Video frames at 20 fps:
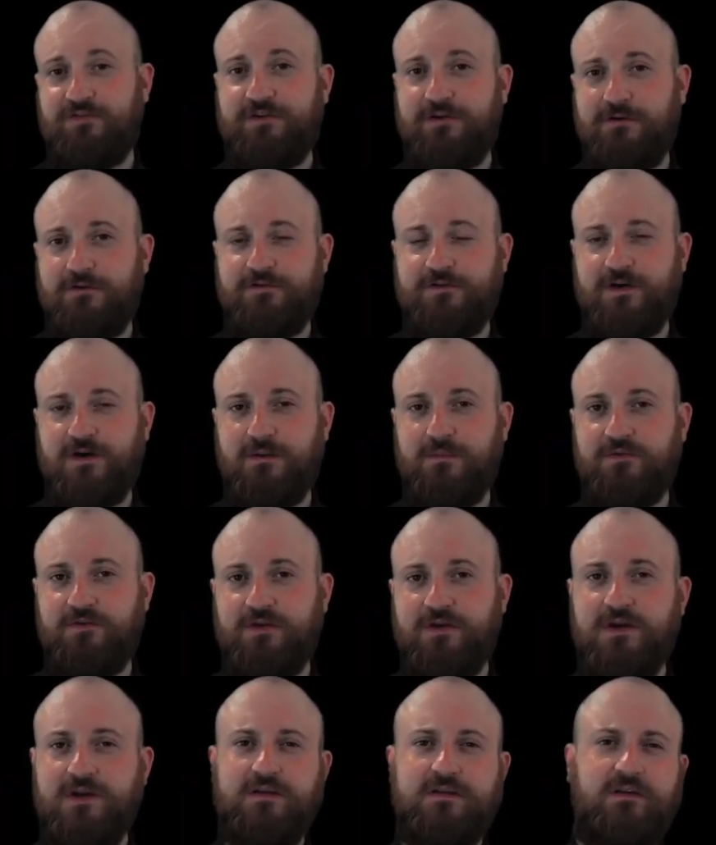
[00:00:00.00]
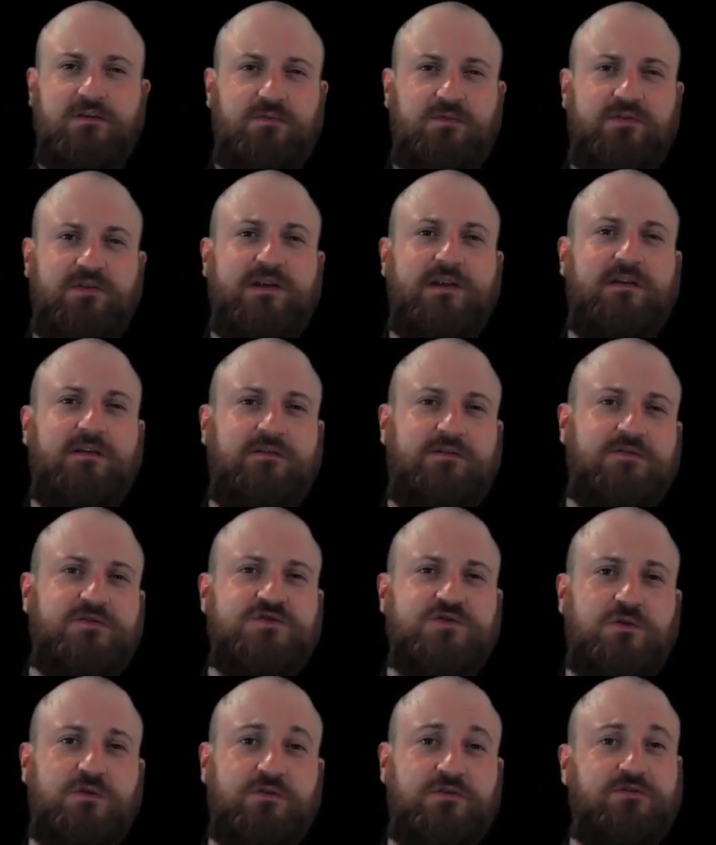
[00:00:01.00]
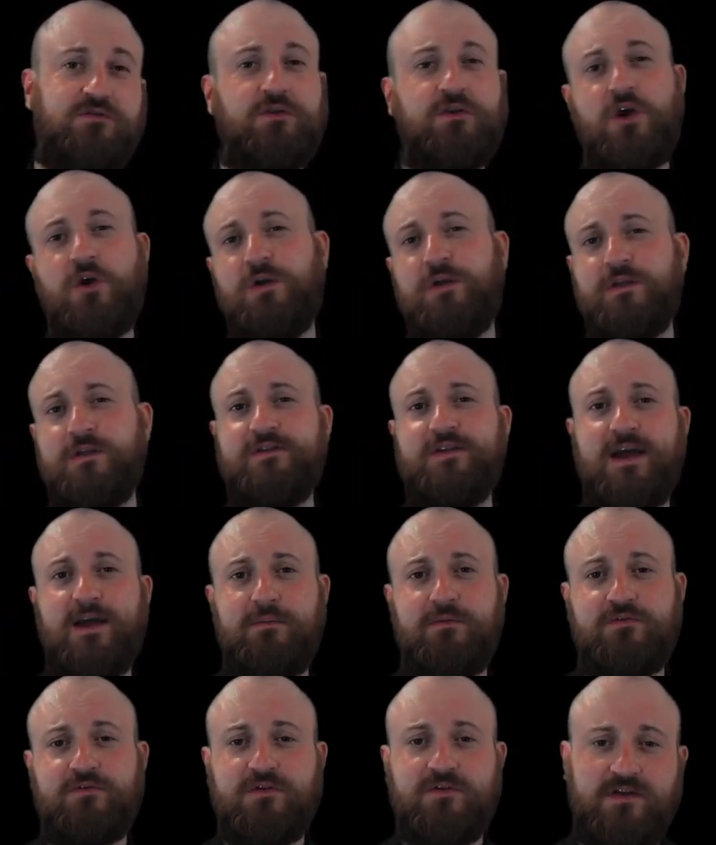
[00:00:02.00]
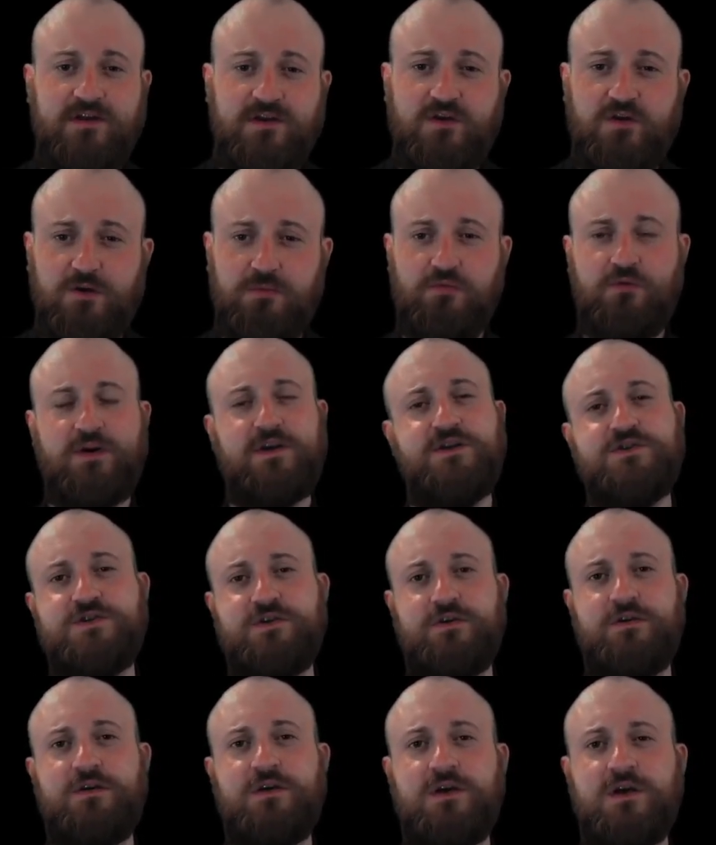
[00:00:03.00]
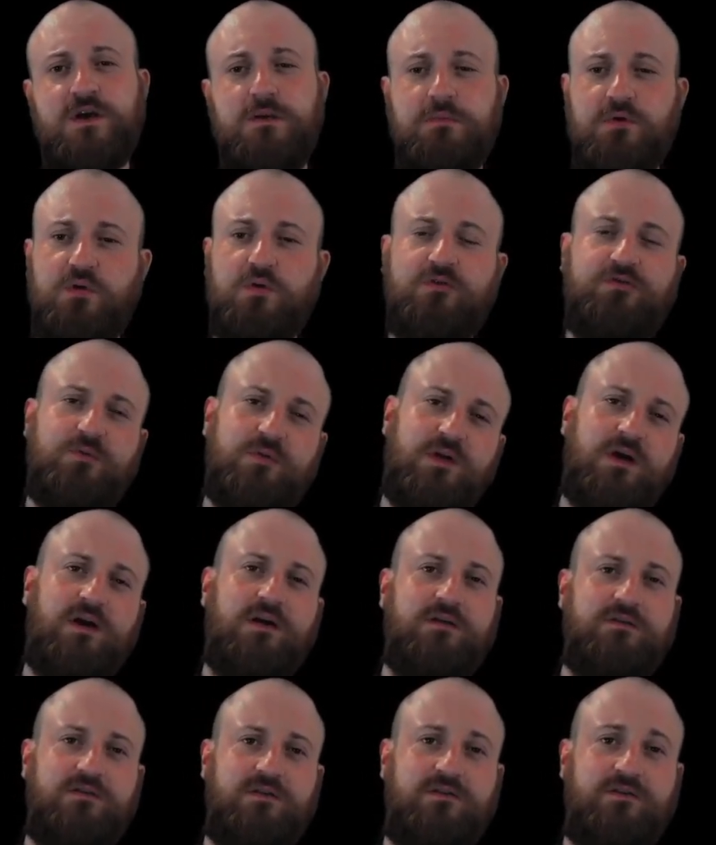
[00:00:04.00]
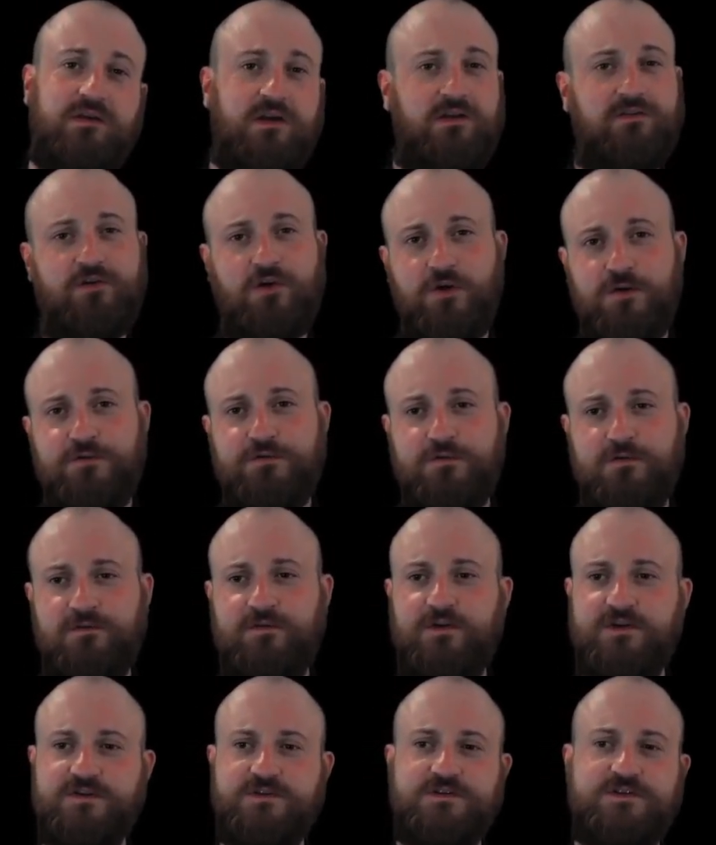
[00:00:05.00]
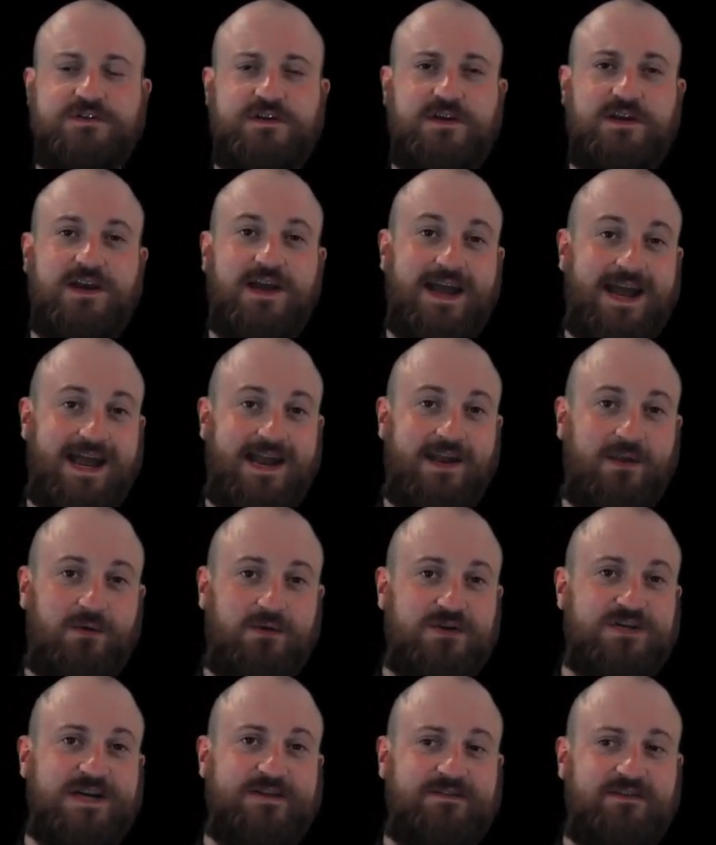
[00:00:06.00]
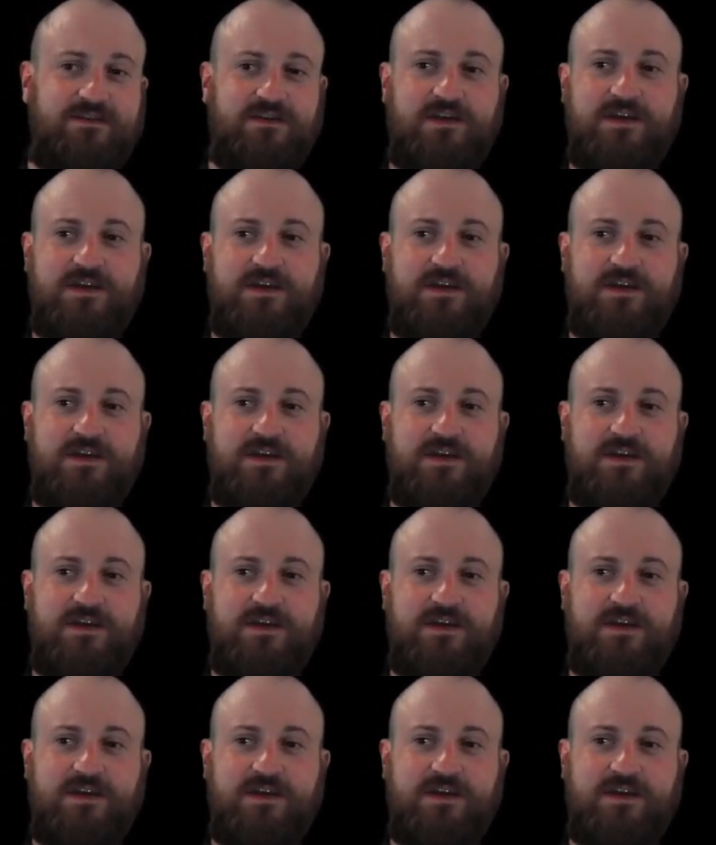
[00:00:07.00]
farms, this resilience ensures not only the dam's continued operation, but also enhances its overall efficiency and longevity.